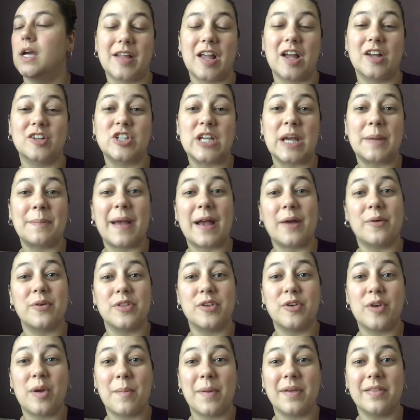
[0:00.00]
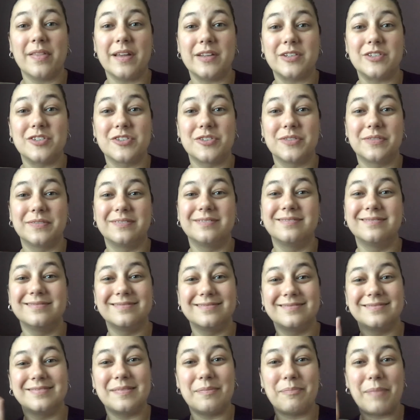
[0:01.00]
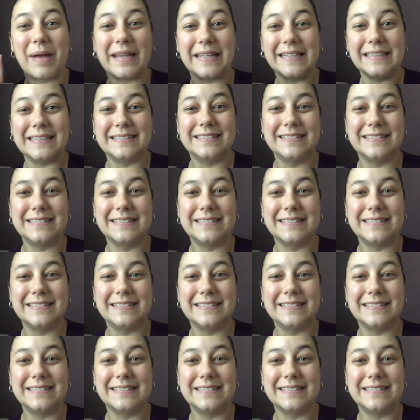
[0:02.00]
I'll check back with you on my lunch. Bye.